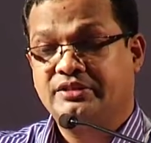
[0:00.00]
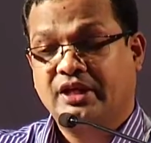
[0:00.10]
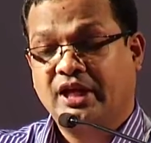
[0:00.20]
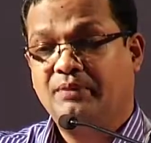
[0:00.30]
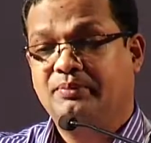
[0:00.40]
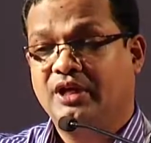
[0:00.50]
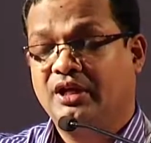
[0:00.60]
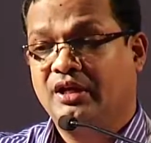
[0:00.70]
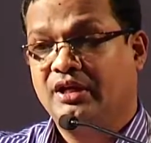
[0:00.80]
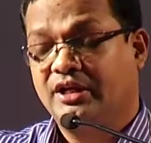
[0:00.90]
help
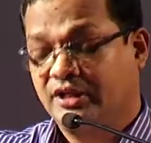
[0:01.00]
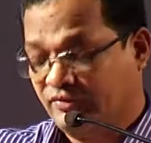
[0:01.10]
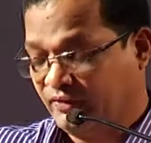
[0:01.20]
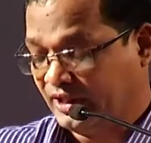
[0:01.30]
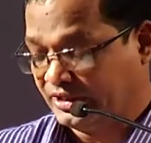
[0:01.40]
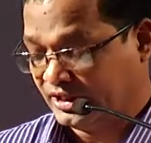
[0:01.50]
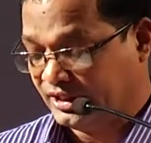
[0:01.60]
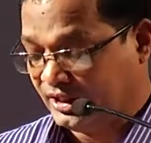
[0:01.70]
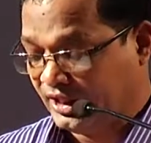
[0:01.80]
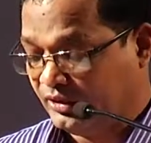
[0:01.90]
the
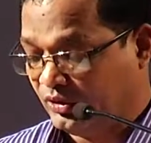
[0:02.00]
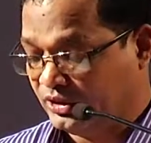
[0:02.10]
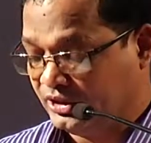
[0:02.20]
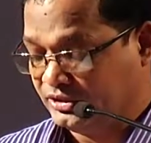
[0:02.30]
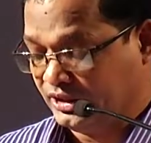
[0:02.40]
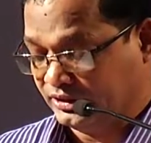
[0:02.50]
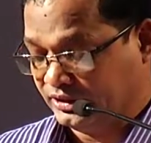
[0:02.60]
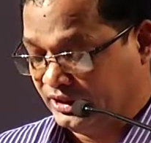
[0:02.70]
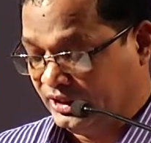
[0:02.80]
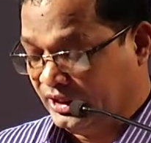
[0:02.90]
reflection and all these things.
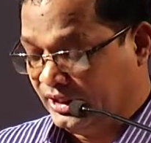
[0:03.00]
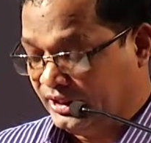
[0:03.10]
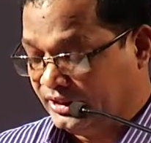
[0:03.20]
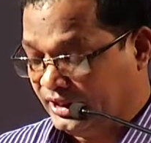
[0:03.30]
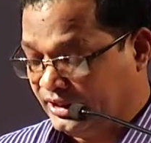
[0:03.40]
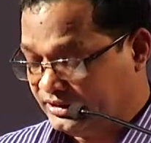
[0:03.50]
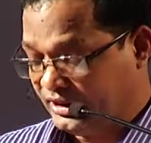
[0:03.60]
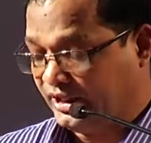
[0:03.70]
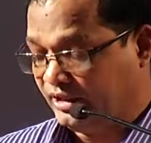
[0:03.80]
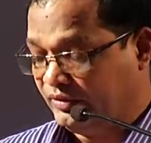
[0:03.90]
Then
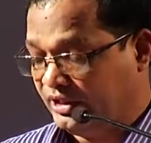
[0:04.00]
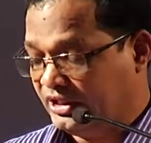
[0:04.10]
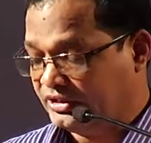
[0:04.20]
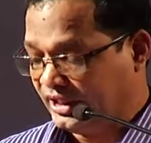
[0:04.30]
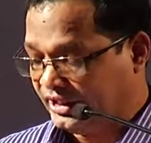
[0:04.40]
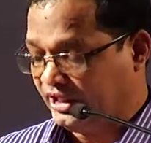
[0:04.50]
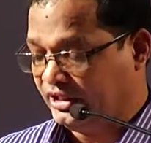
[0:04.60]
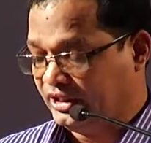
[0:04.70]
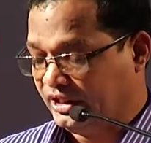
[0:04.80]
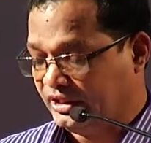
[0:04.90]
second one is
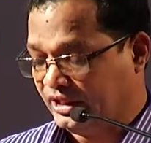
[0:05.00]
again in the